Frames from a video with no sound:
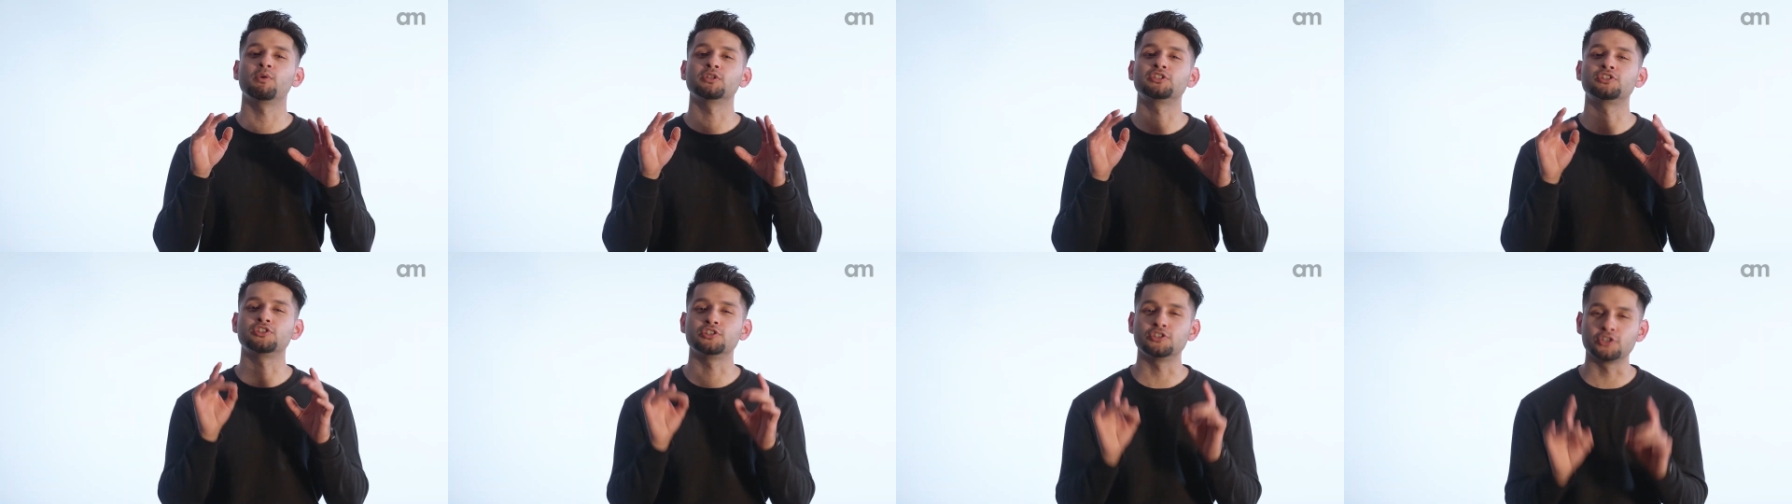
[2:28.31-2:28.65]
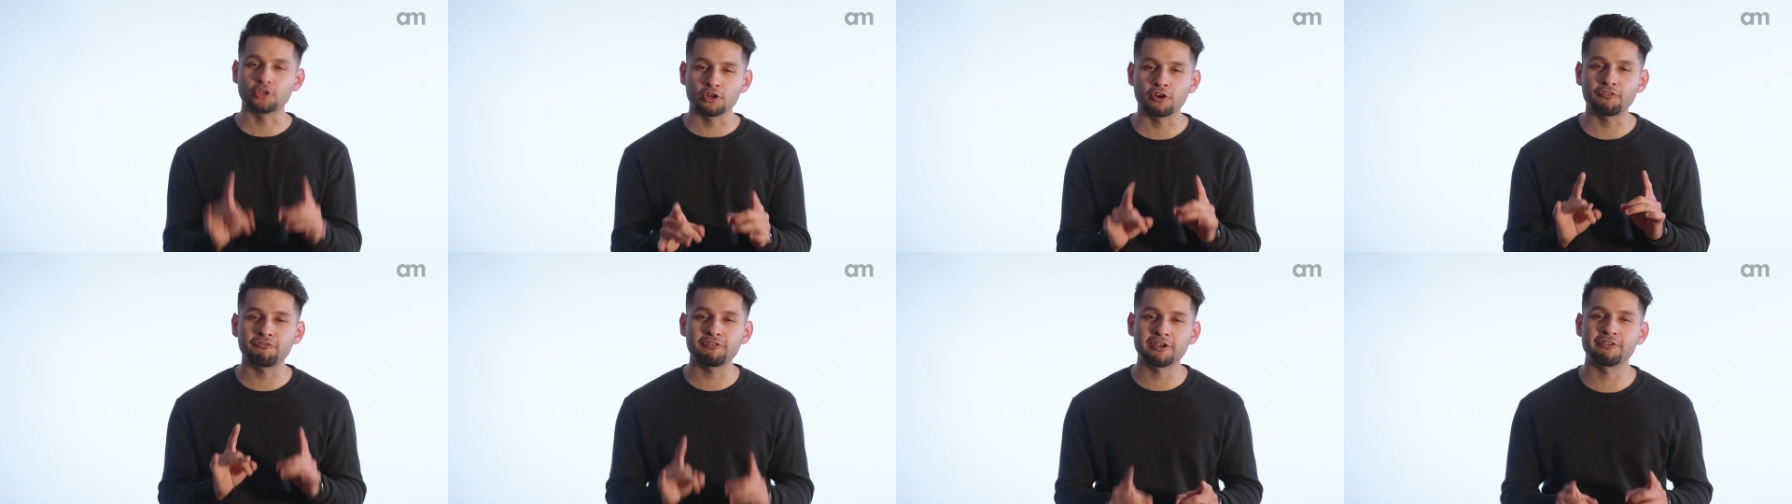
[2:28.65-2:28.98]
what
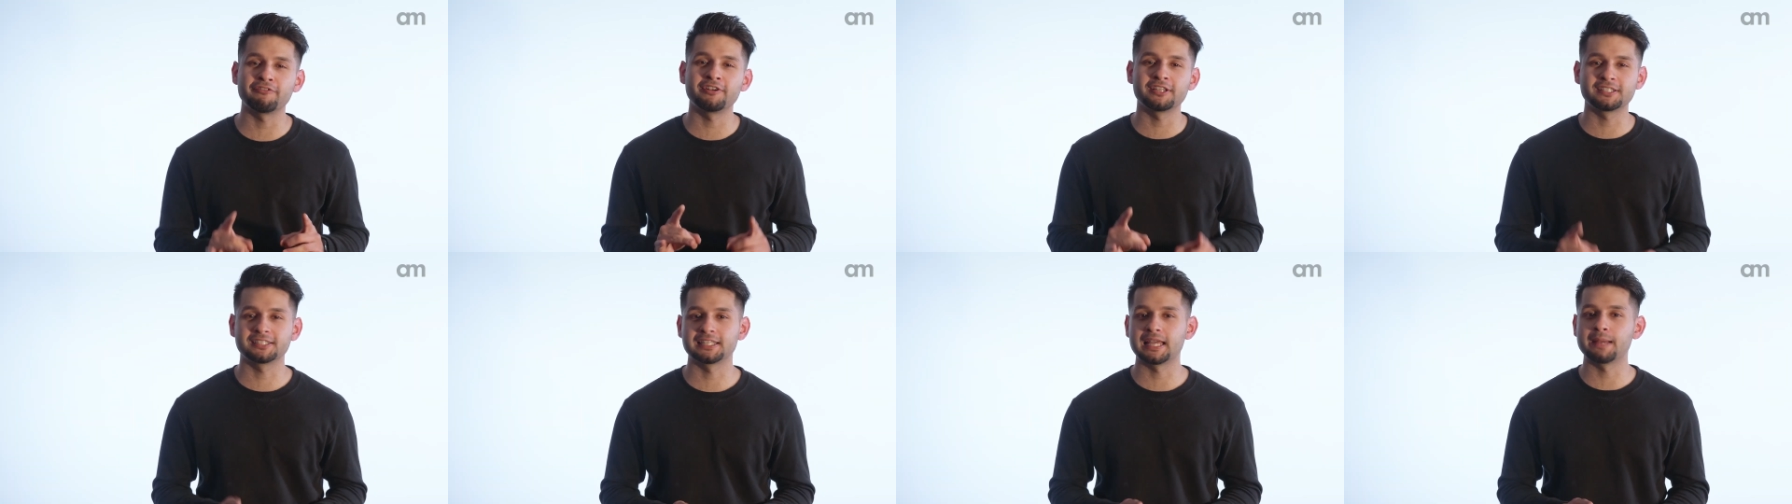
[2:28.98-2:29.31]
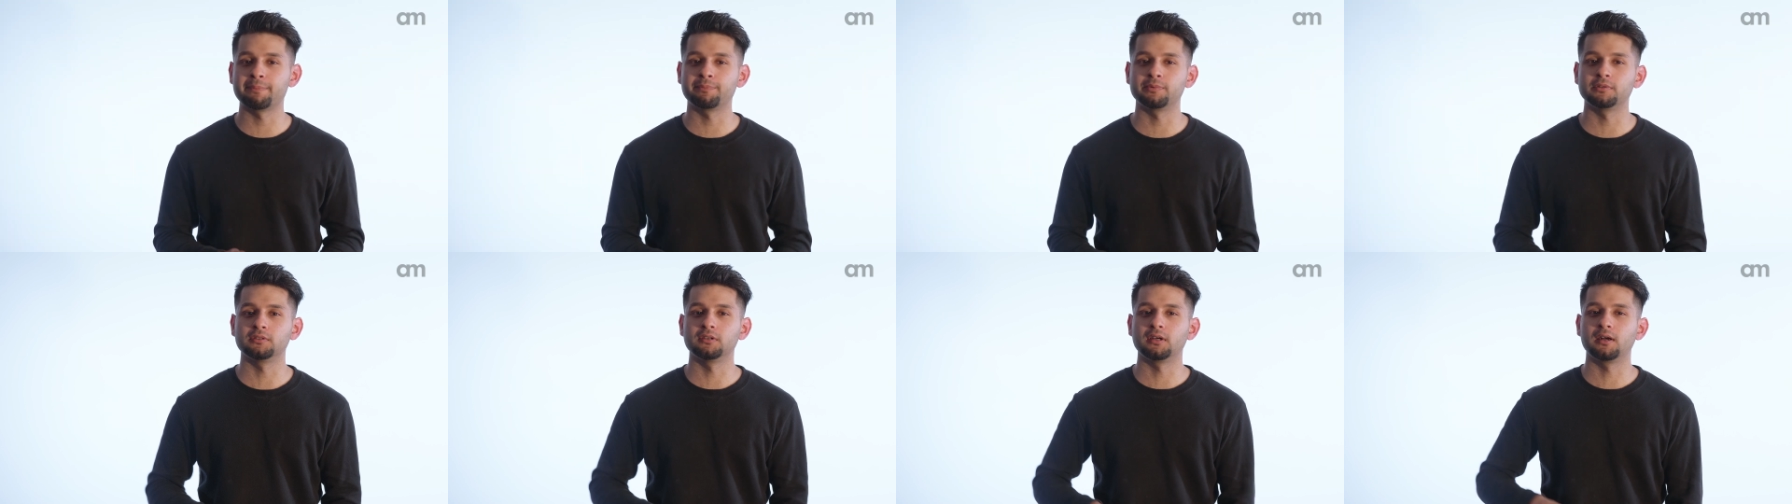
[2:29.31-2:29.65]
your favorite
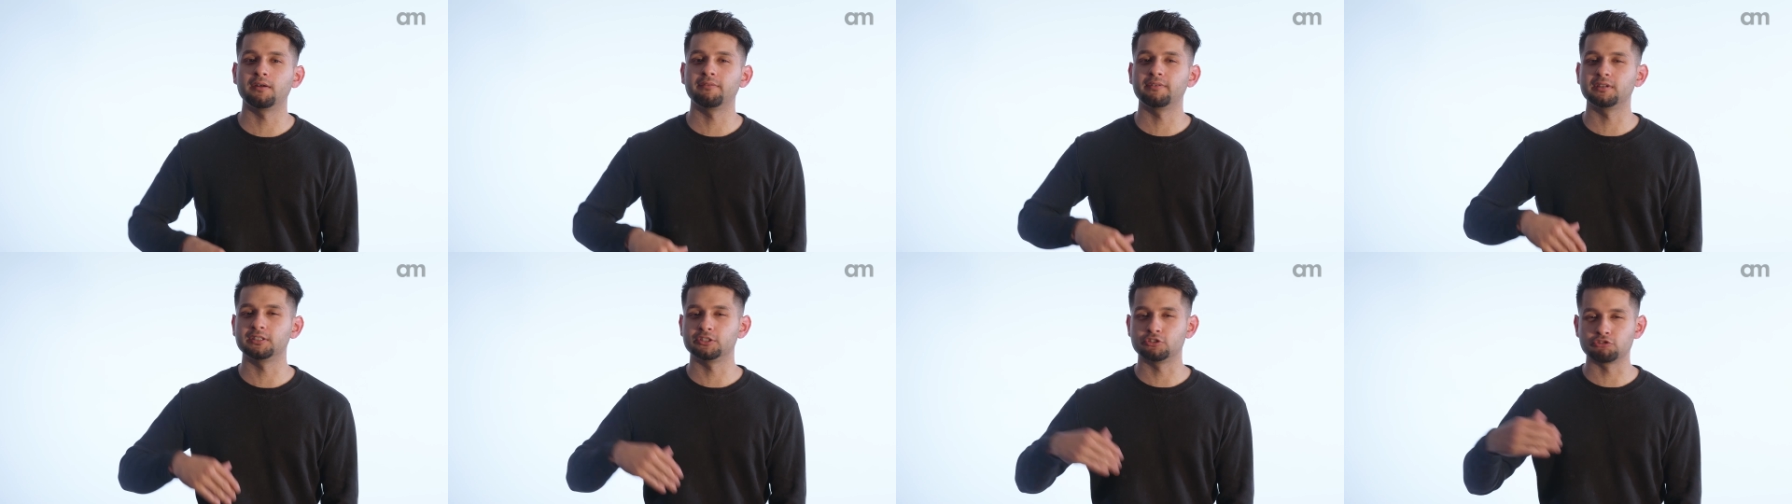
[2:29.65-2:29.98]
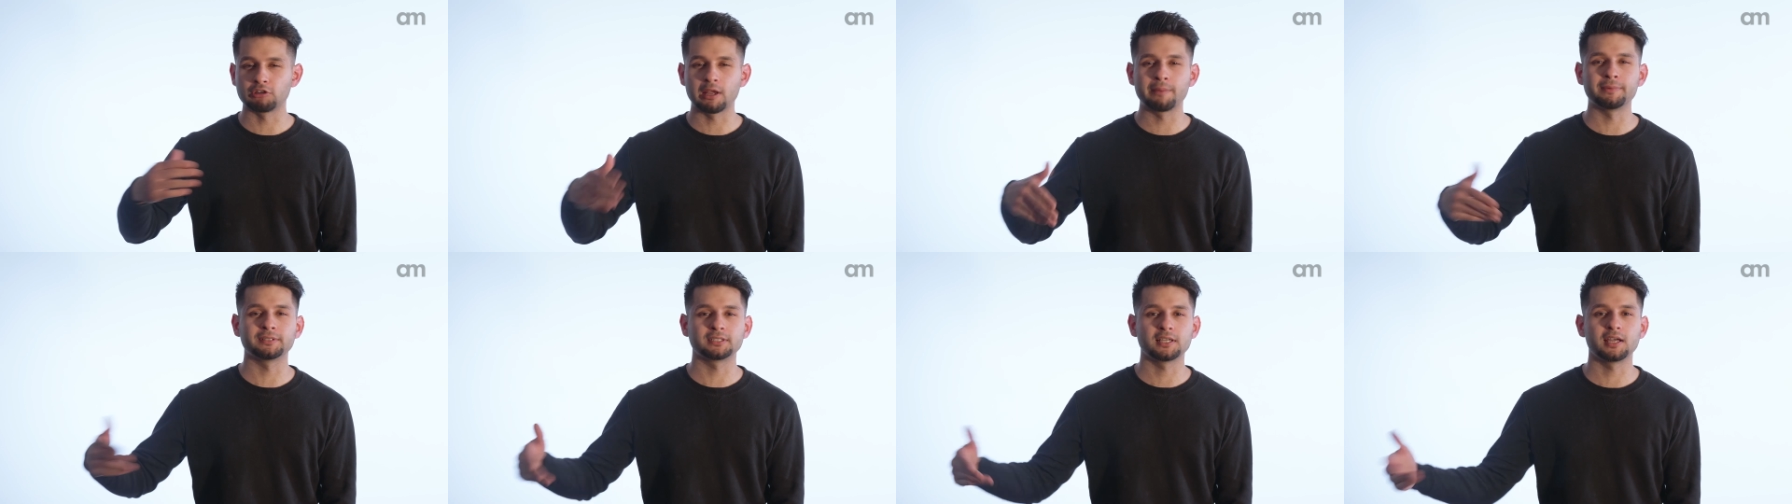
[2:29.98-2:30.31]
example of a
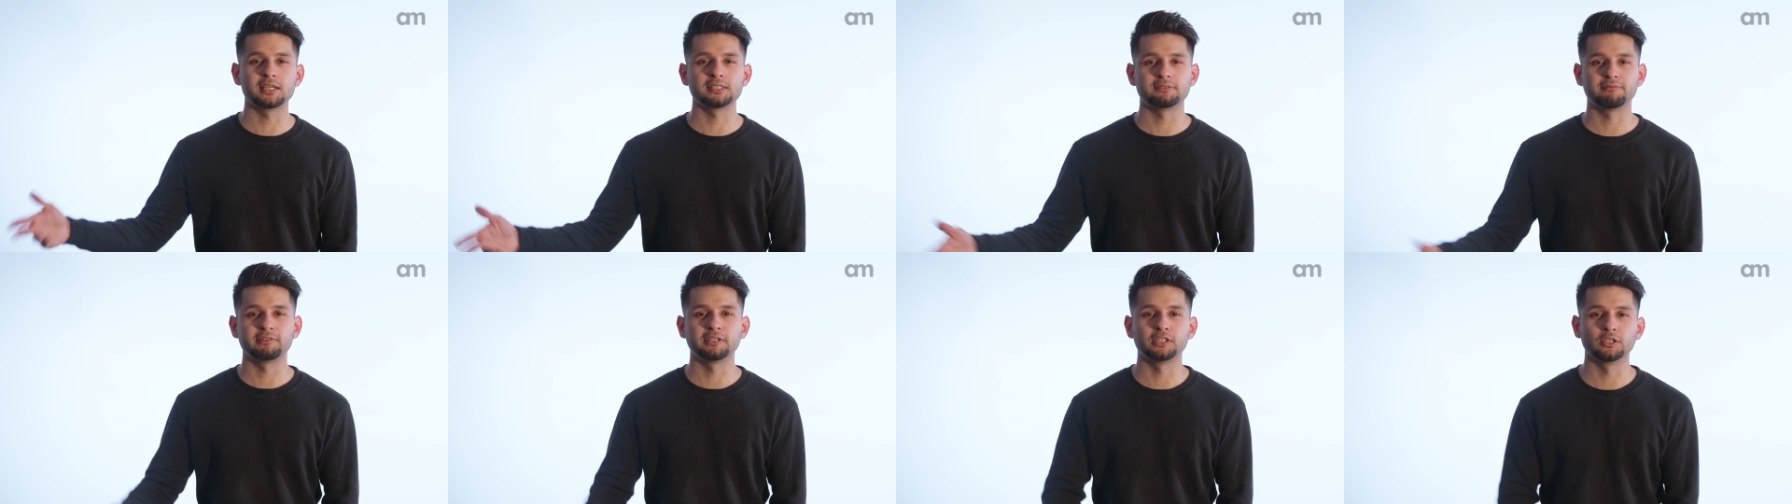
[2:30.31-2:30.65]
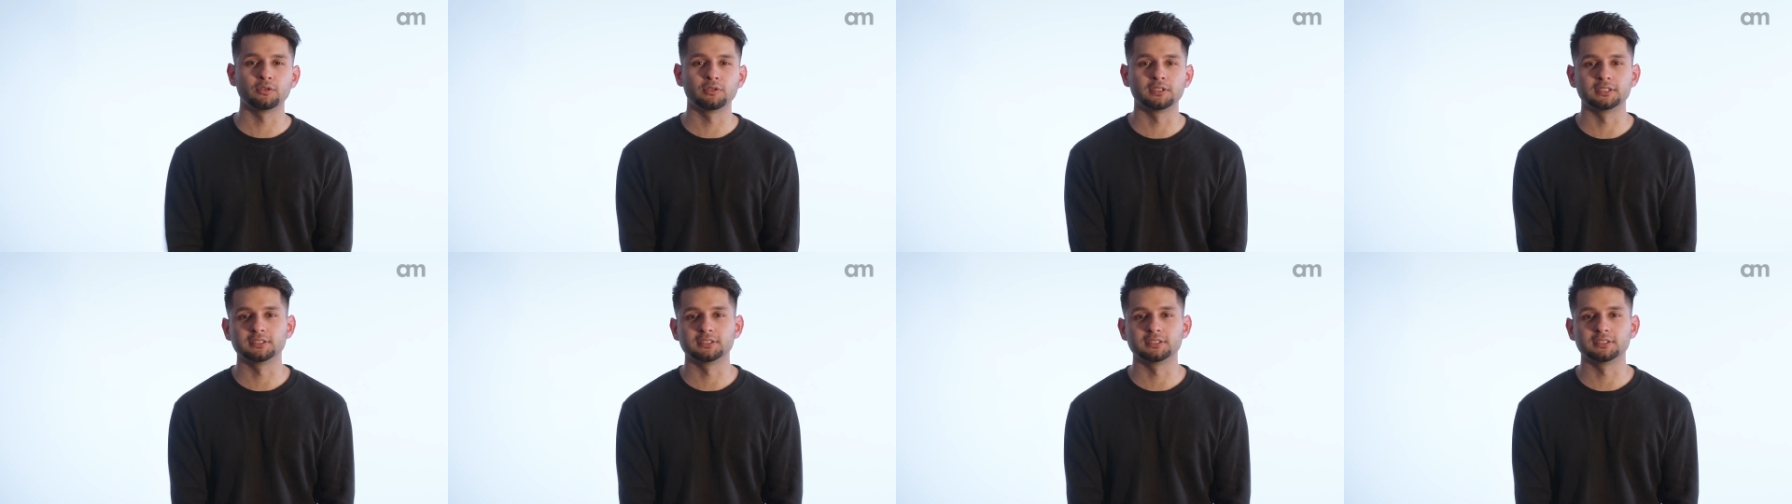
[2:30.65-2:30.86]
dramatized video